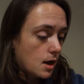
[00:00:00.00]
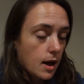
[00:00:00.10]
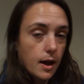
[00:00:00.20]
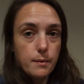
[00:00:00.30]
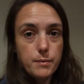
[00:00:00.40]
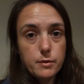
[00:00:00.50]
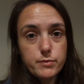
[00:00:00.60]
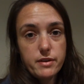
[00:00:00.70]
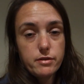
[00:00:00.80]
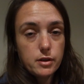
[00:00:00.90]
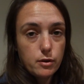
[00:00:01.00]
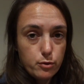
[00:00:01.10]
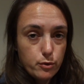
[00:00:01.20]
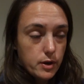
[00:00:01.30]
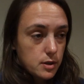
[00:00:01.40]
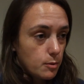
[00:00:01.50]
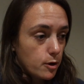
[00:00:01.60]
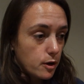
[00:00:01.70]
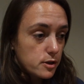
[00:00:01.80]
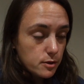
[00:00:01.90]
I'm definitely going for a run tomorrow
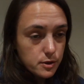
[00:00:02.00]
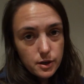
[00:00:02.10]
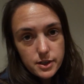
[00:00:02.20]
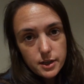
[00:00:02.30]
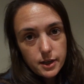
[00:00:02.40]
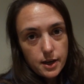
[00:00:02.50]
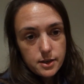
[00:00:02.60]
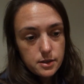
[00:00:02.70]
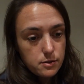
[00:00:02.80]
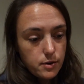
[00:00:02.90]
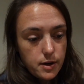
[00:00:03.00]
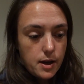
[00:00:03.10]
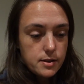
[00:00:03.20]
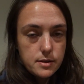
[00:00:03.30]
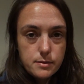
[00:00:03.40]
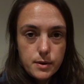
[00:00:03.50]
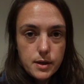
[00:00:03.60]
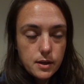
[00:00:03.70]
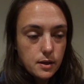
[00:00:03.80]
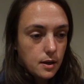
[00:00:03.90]
though. So it's 19k's in 3 days this
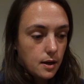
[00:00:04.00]
week.